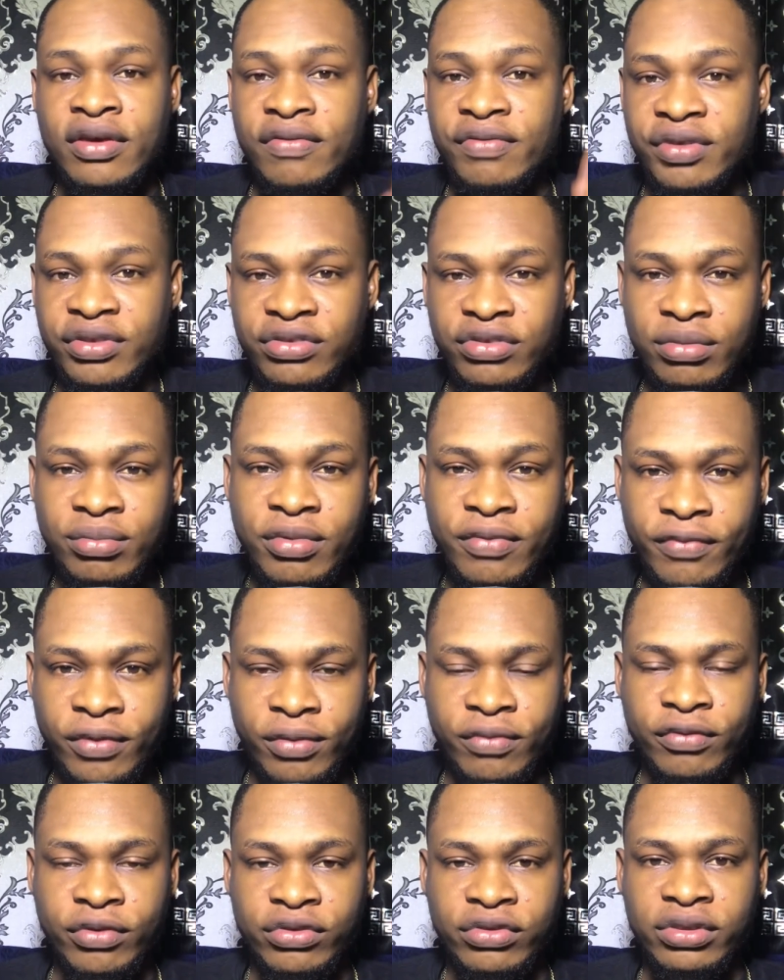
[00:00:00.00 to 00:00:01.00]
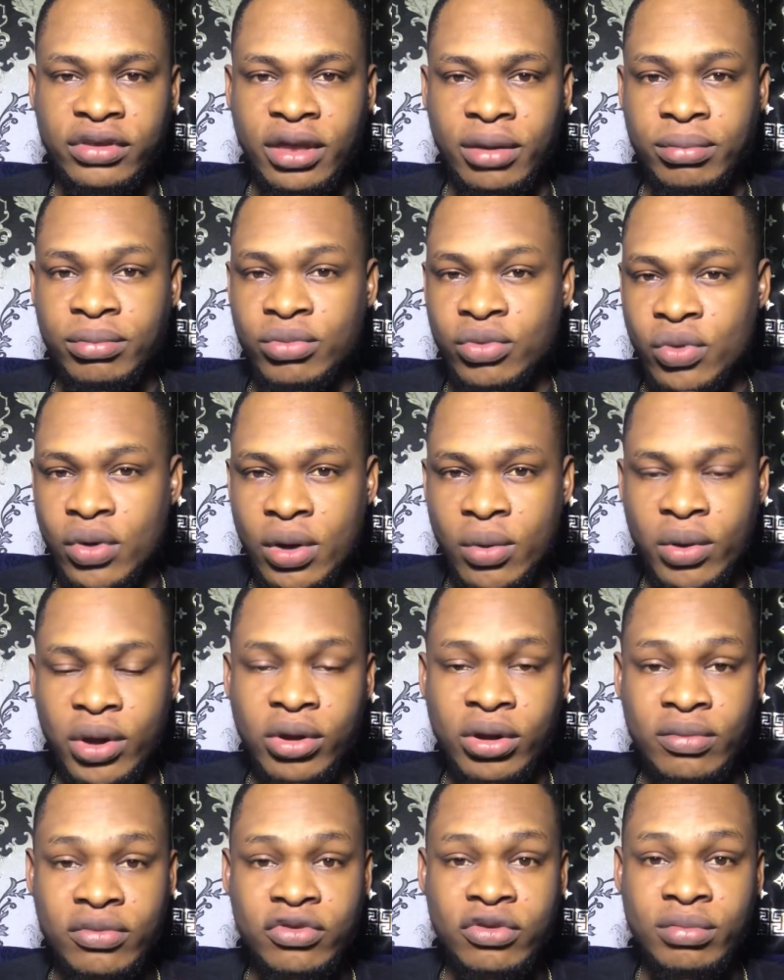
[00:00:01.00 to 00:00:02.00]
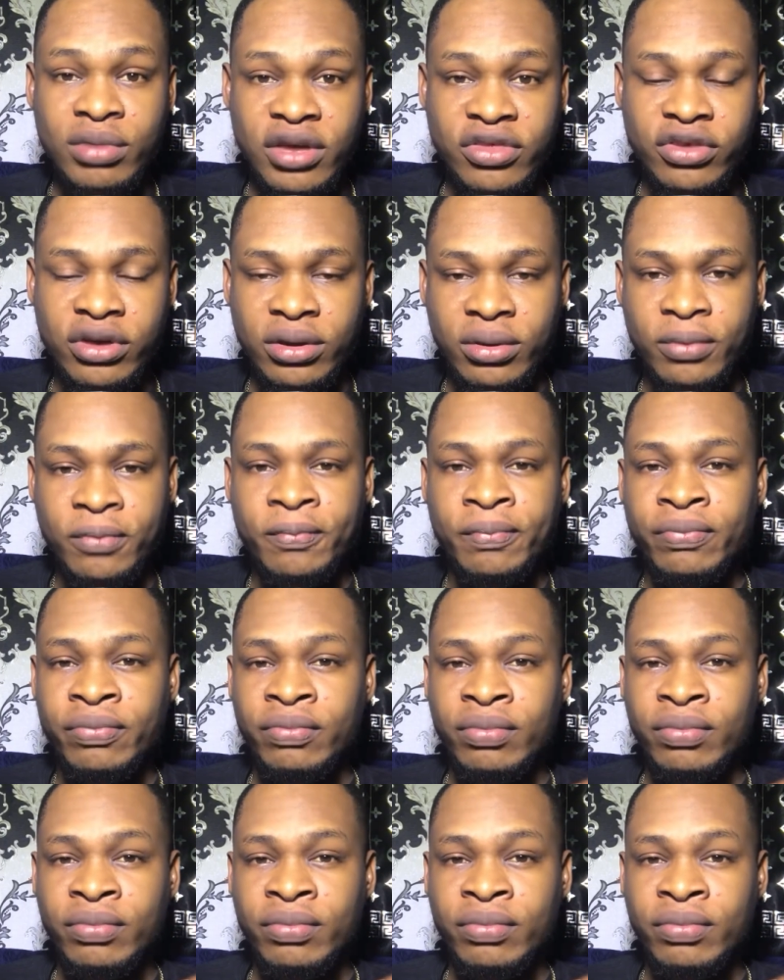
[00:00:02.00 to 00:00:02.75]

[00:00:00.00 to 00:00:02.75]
If you're seeing me for the first time, you're welcome to my channel.